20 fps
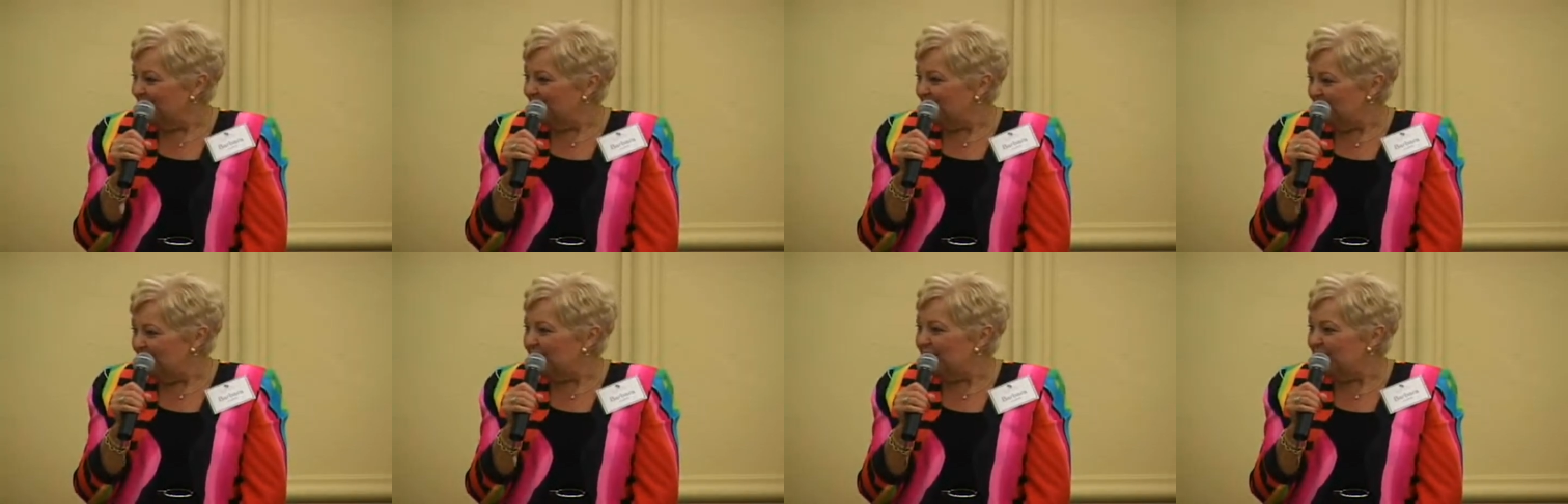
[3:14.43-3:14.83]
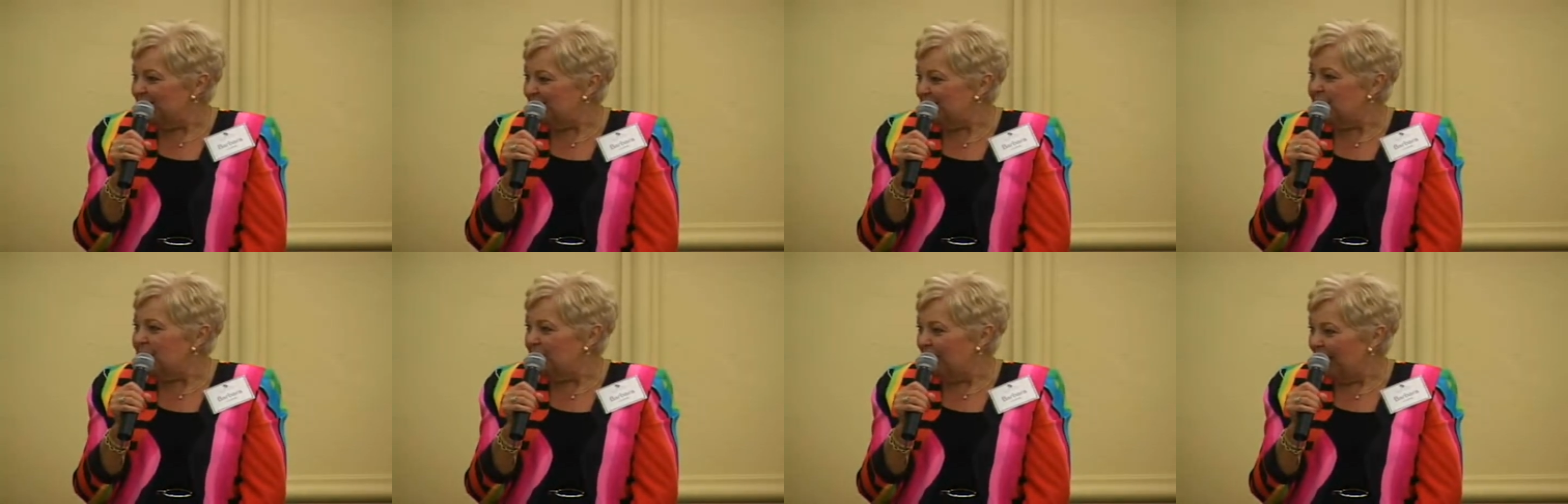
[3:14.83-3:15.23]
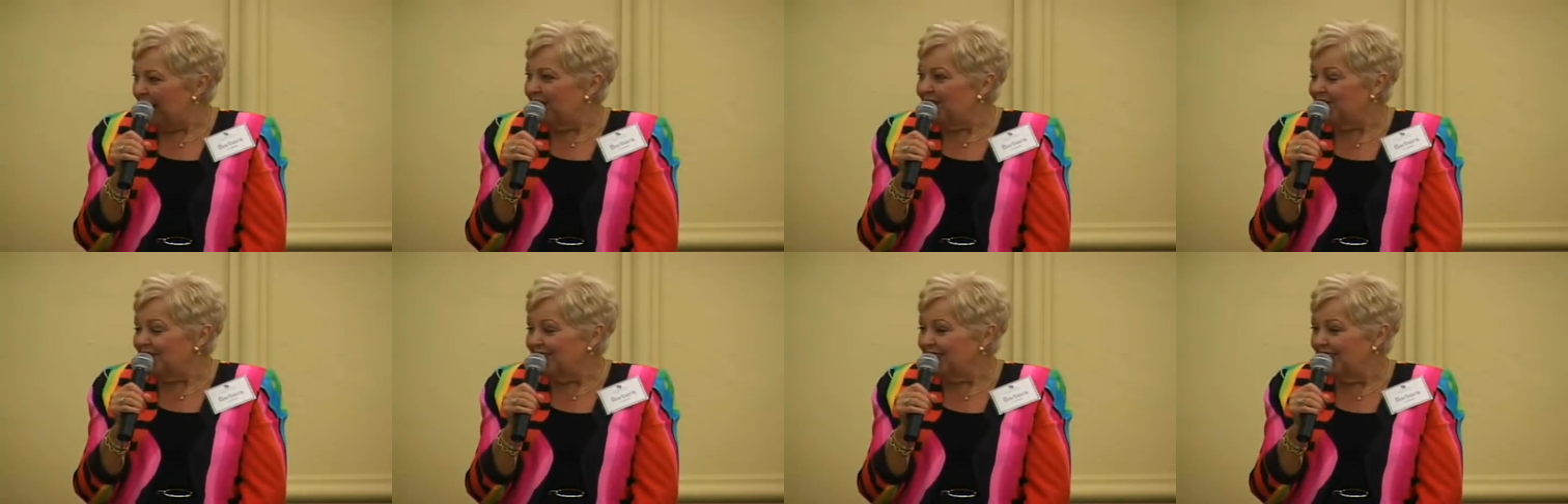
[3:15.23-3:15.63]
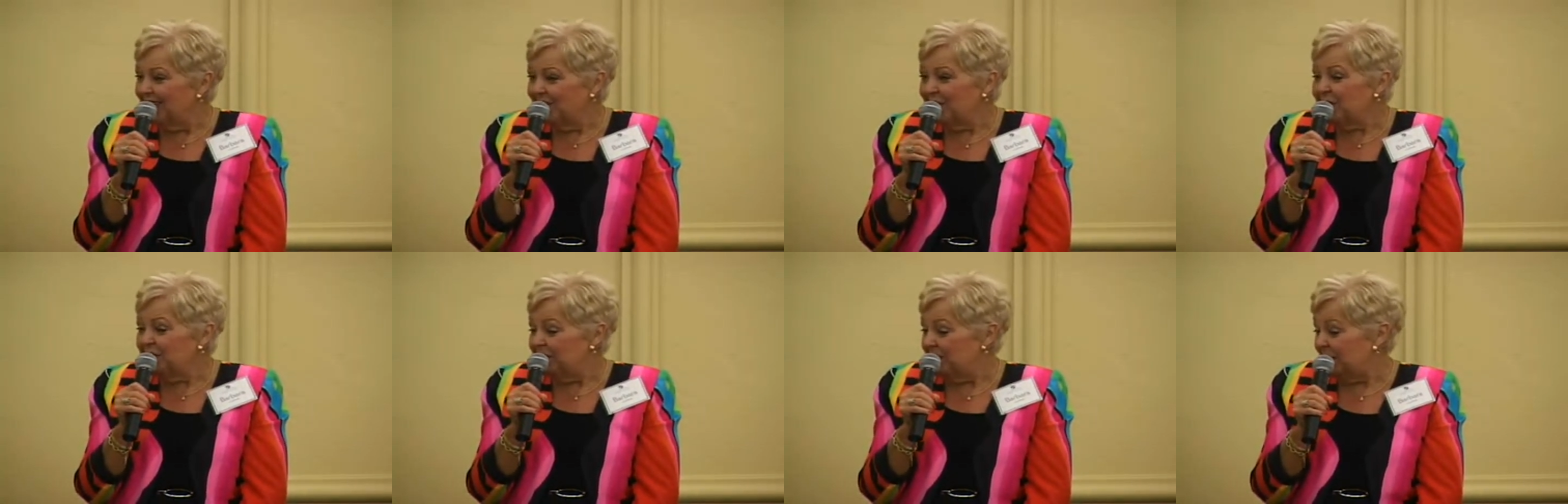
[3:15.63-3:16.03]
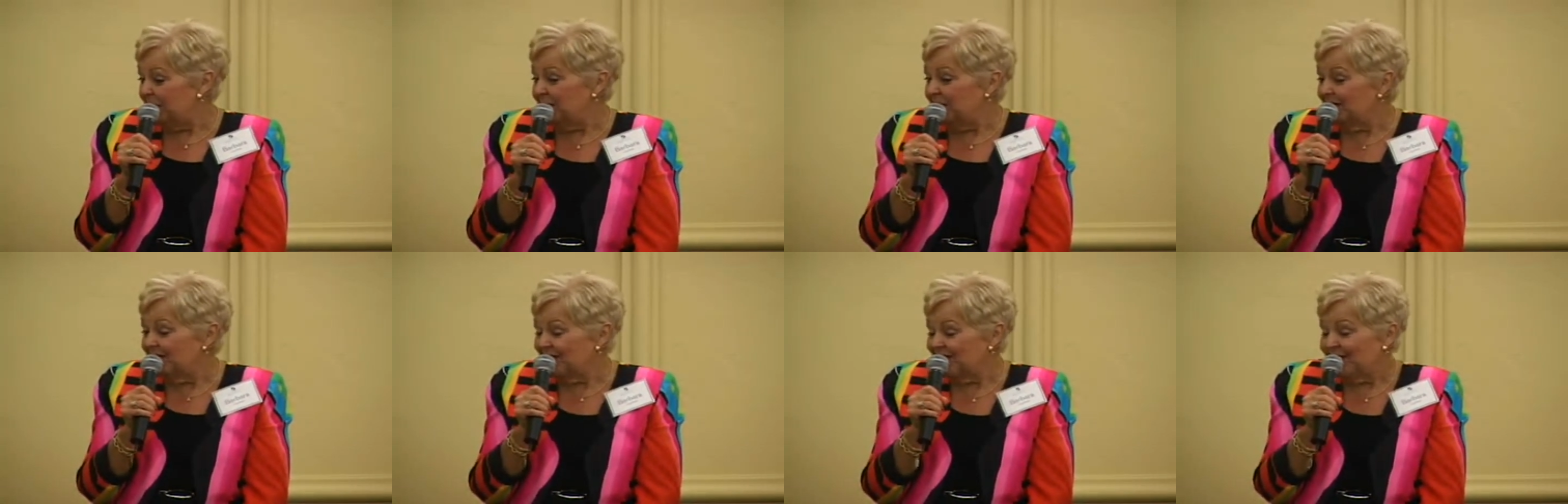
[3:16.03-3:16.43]
You know, it's about giving
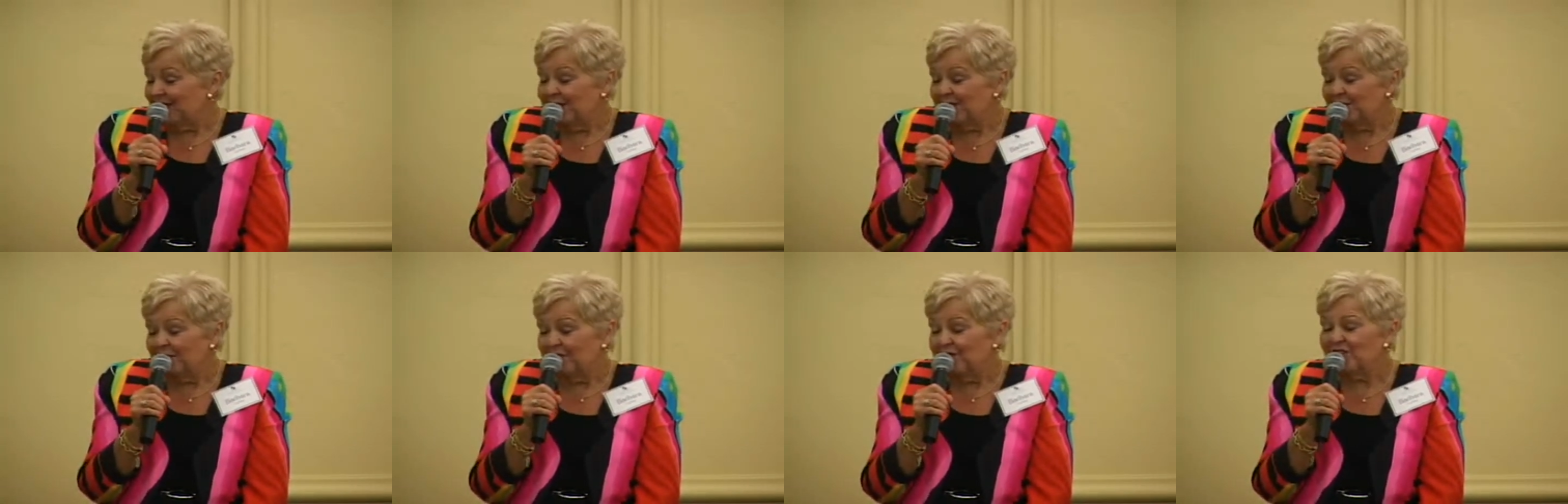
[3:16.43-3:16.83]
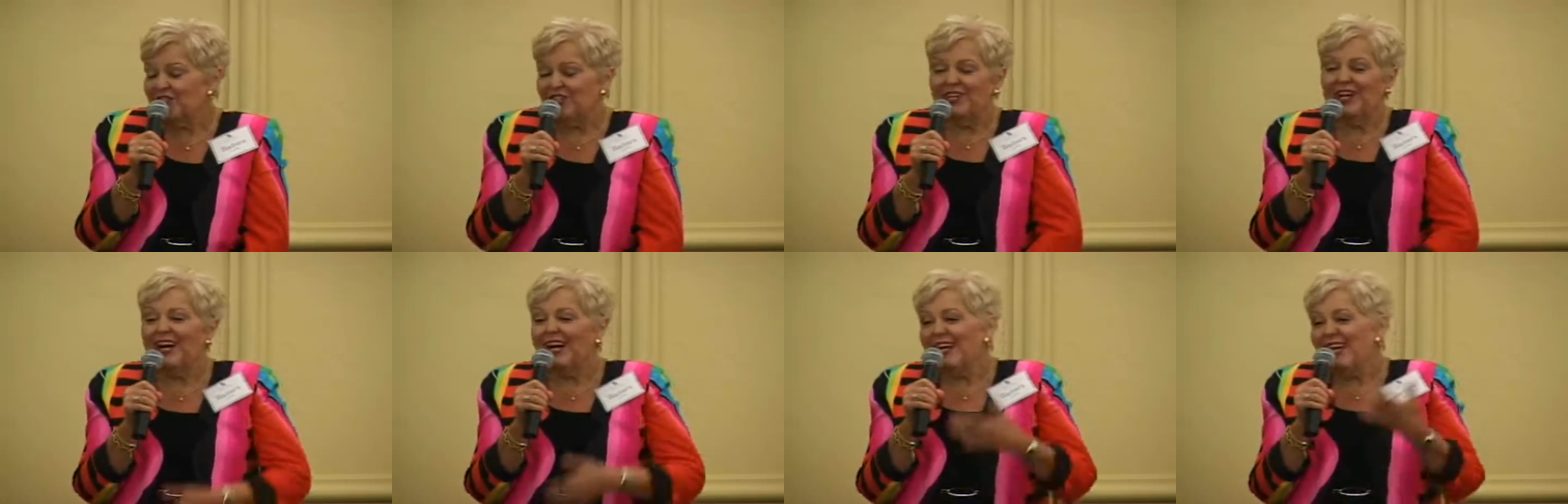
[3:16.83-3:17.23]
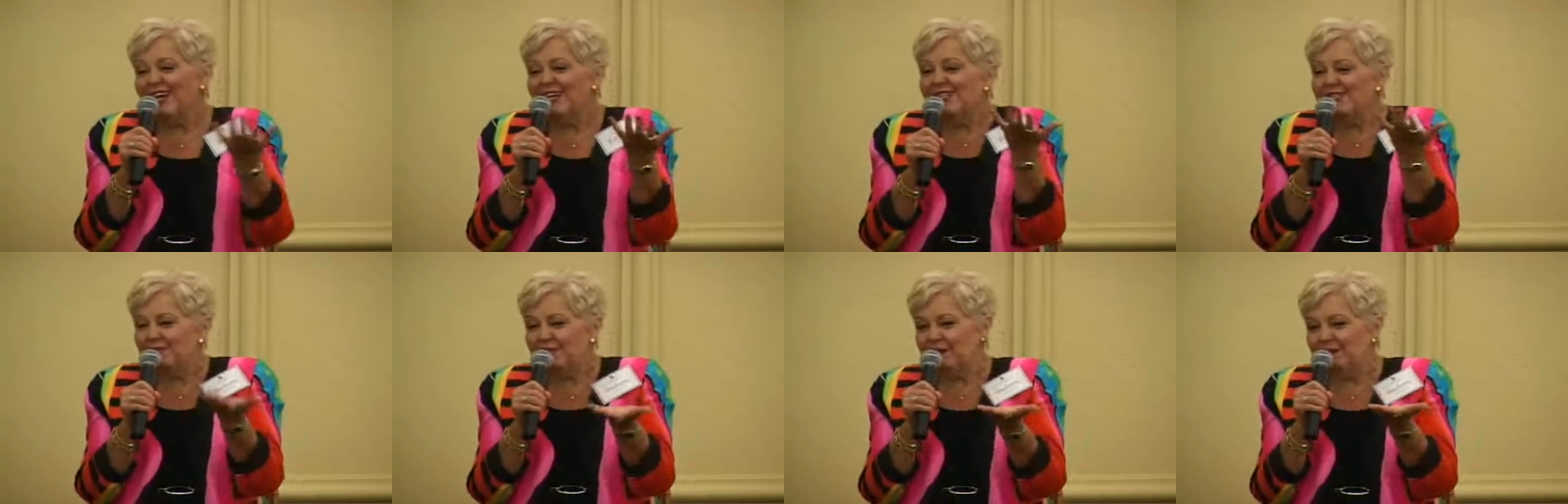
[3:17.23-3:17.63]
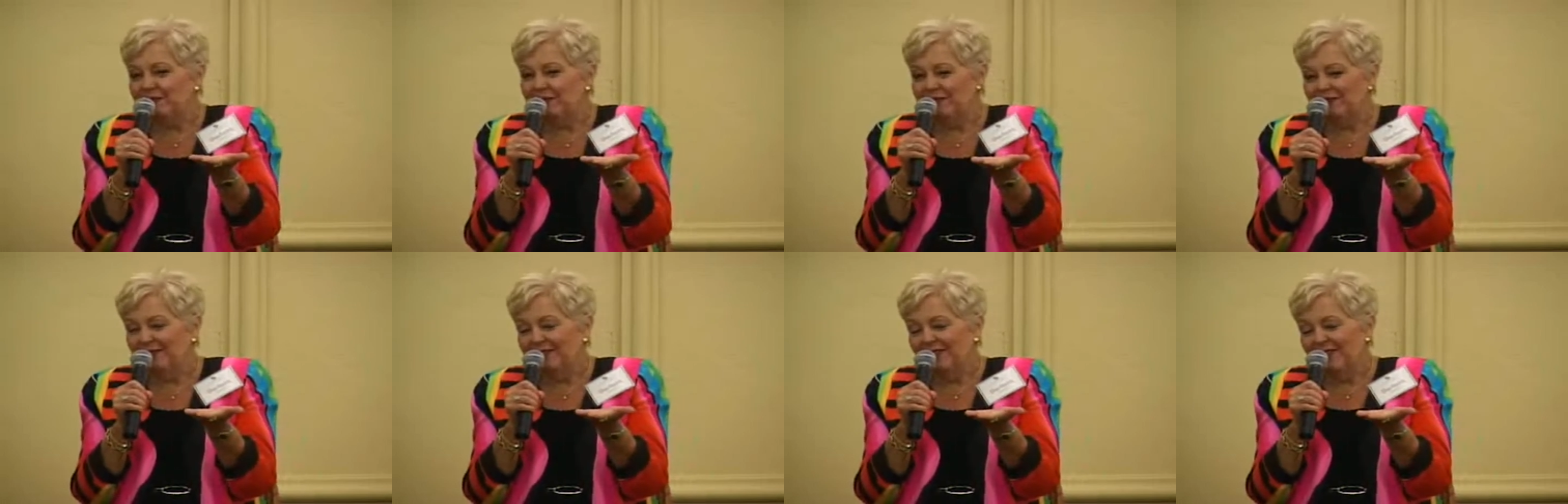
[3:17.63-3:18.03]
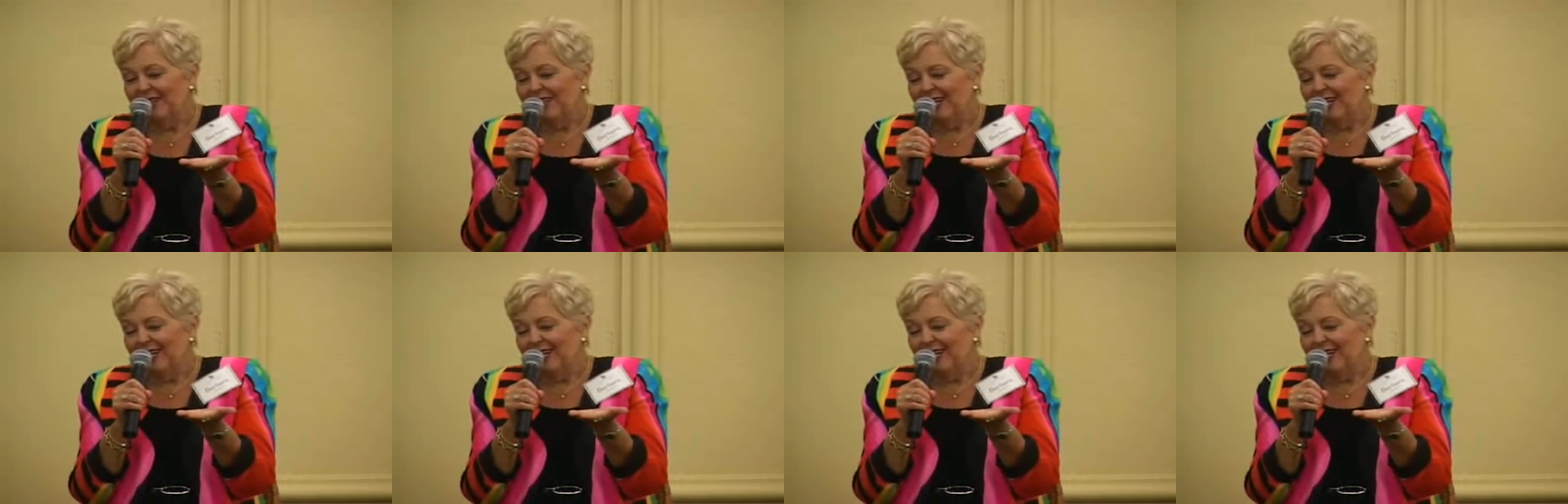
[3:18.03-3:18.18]
people a sense of mission. I ask people,